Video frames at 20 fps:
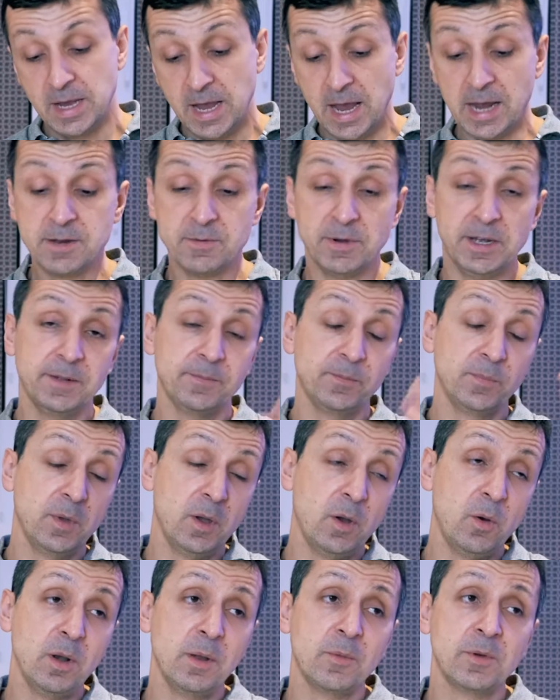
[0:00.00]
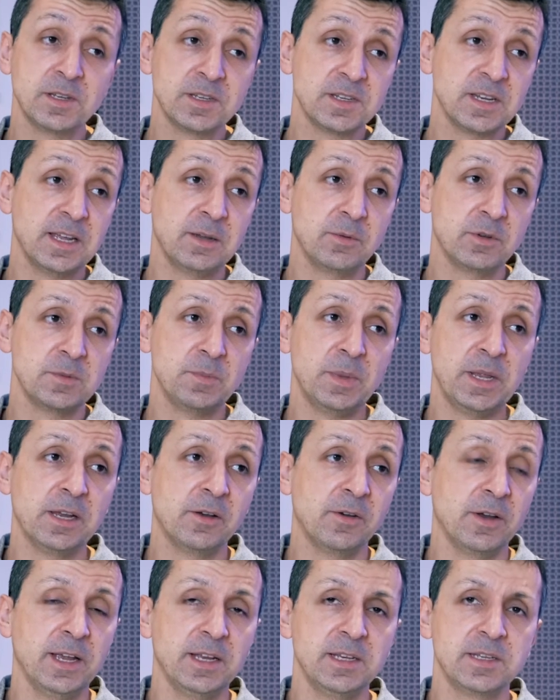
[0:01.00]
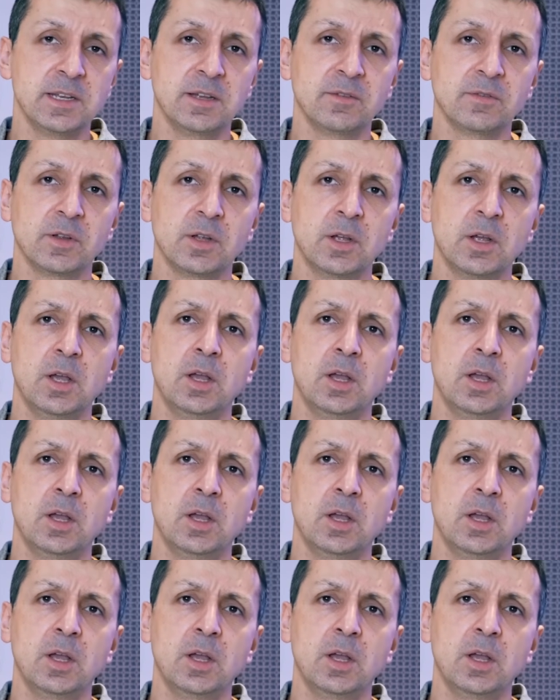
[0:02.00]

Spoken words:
Anyway, all I want to say was be creative.